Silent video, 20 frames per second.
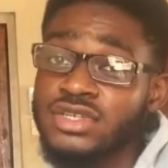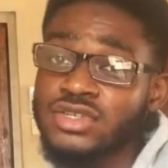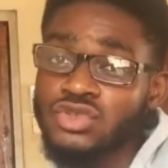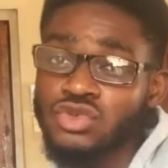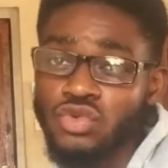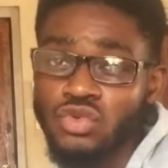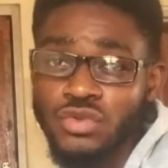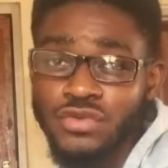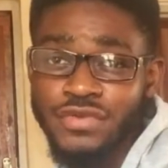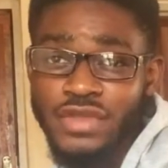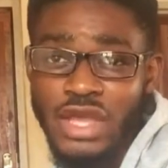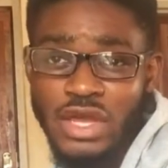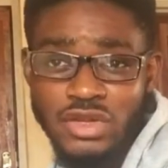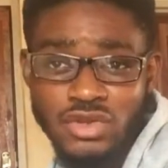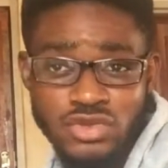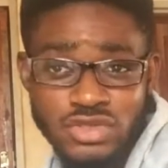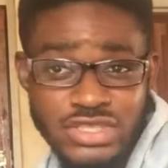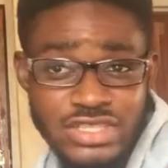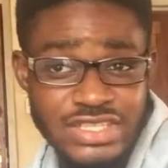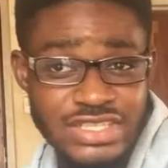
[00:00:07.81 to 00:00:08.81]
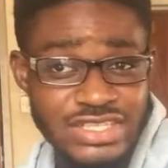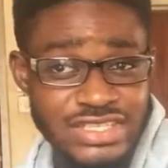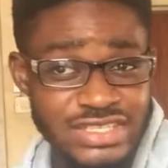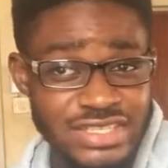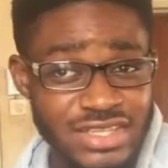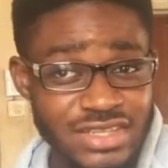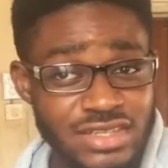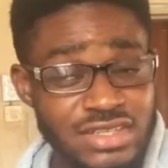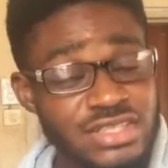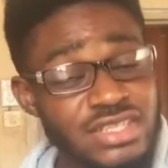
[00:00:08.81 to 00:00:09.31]
So if you are new to this
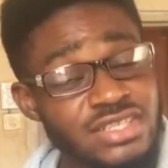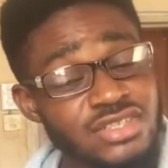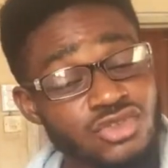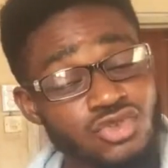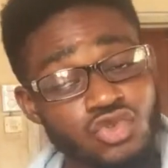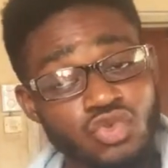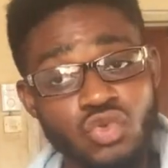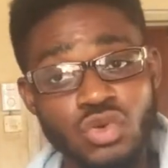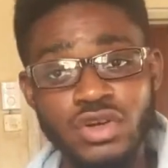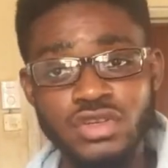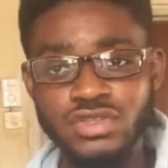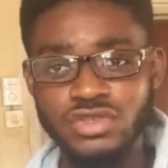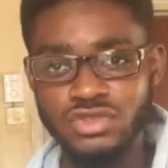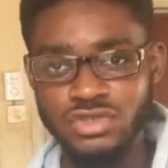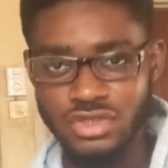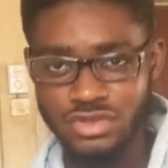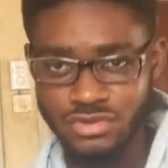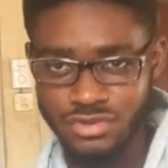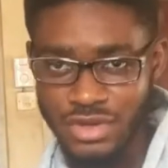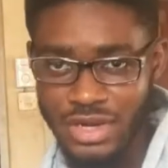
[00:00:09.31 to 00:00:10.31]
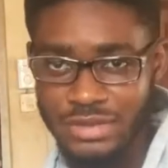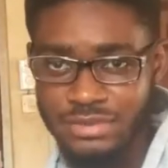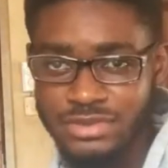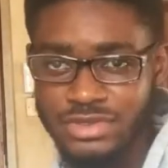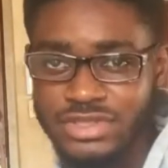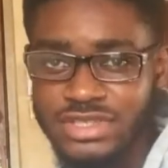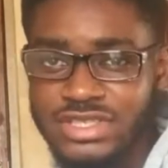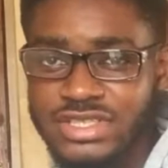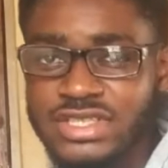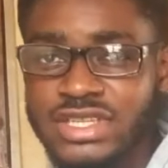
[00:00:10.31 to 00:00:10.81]
channel, just do well to subscribe
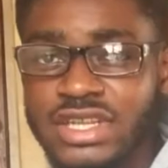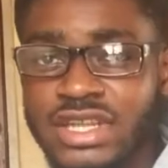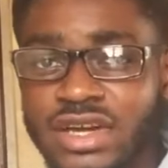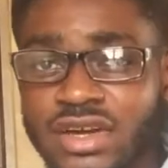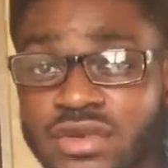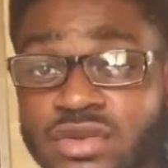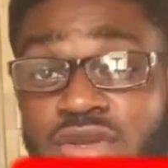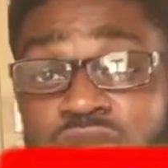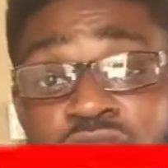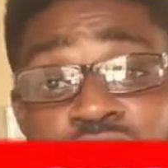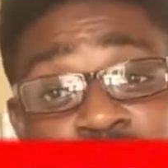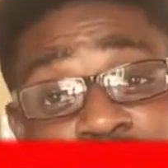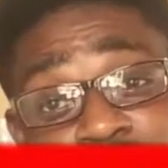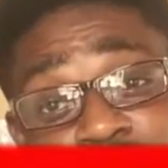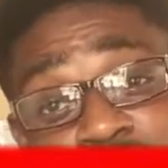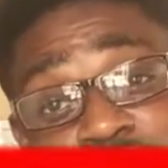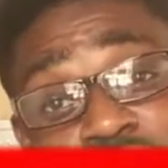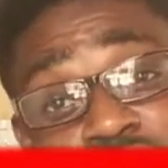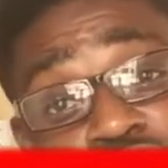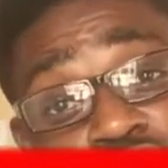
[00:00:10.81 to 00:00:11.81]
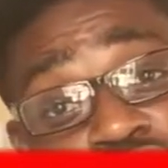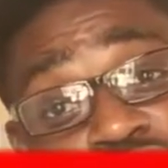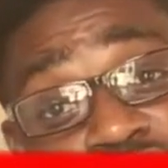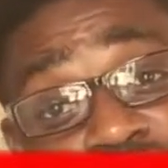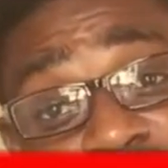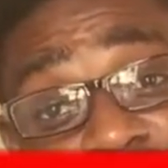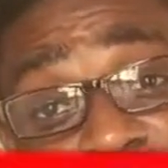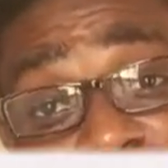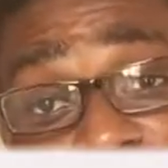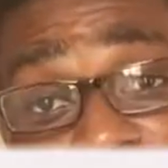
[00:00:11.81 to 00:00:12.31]
to this channel. If you are not new